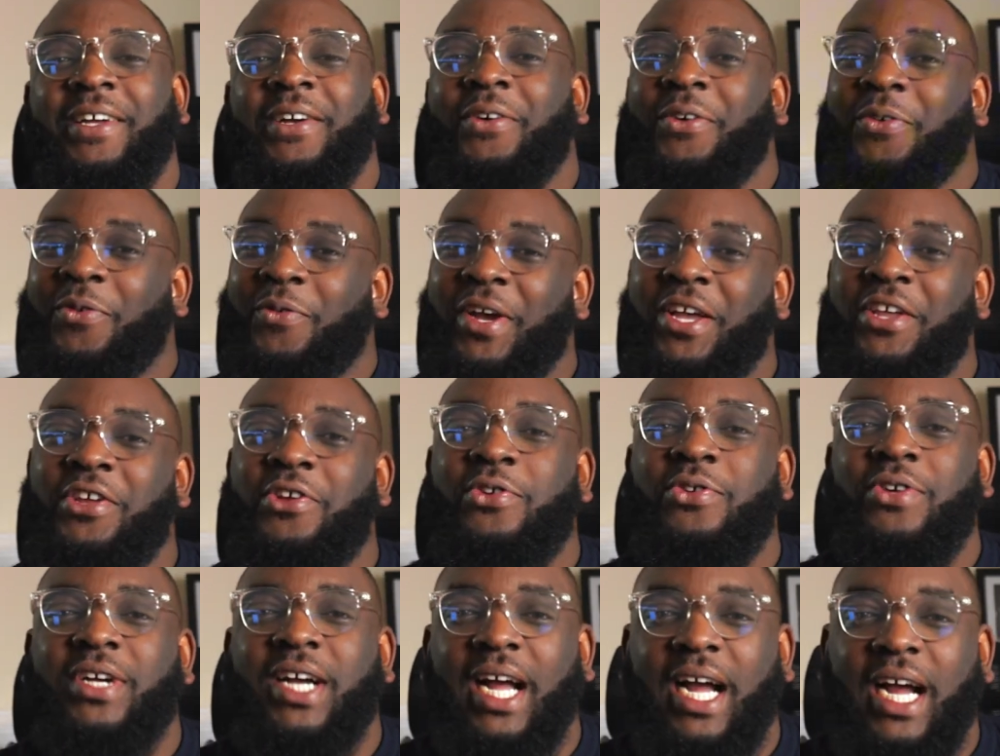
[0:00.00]
When you
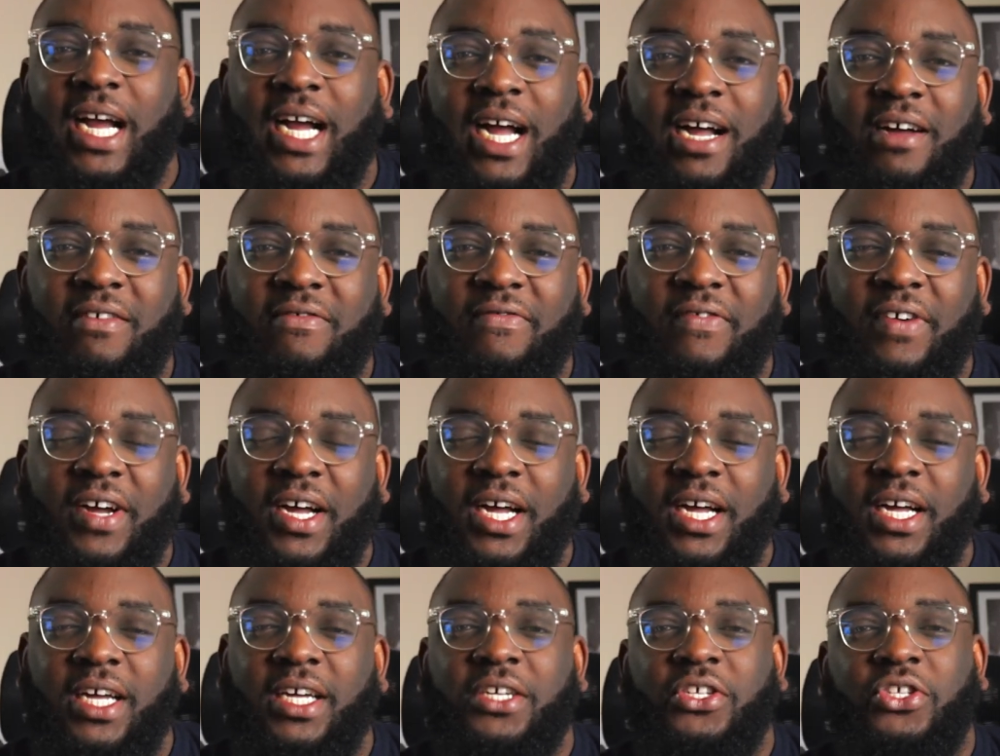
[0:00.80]
look at
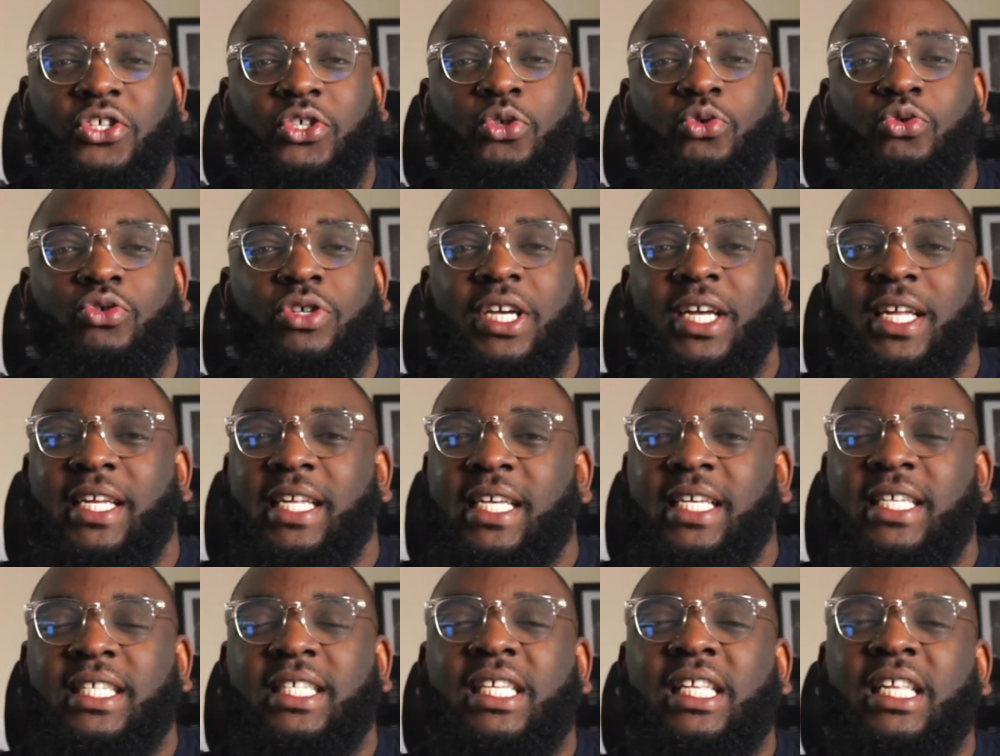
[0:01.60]
Canva, you can
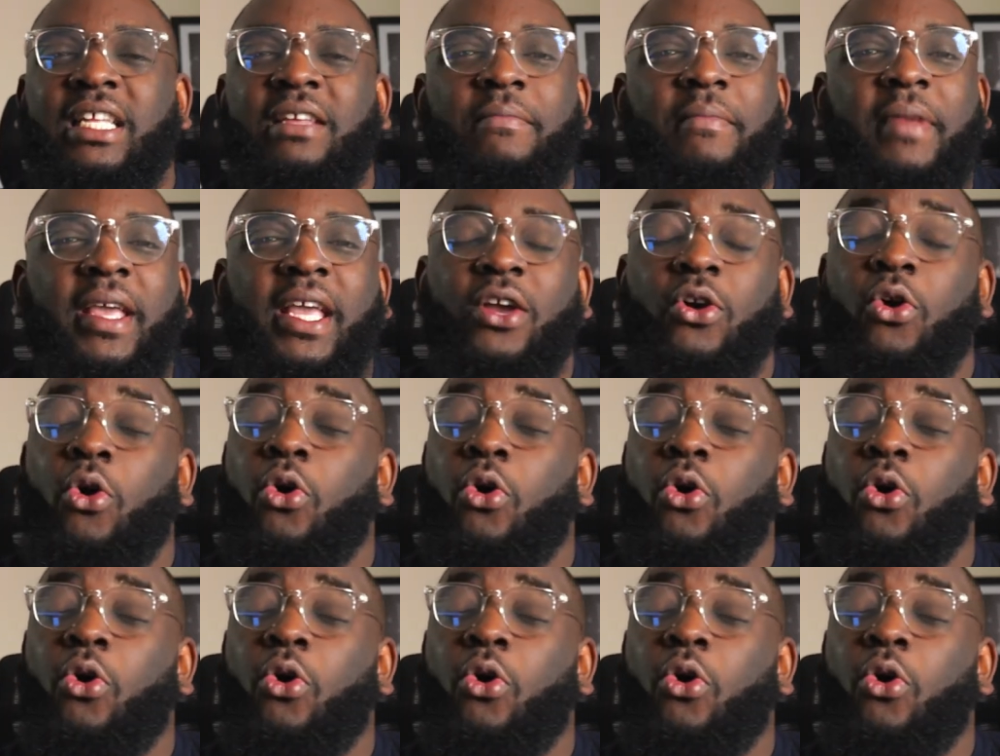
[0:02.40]
easily make